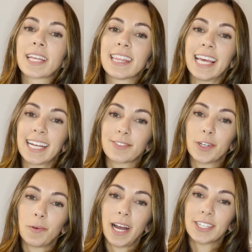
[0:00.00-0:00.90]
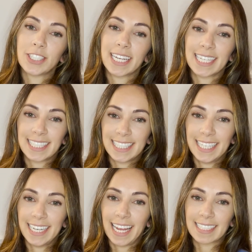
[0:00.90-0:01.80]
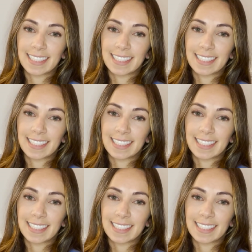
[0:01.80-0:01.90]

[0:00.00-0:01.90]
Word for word: Thanks for watching and see you next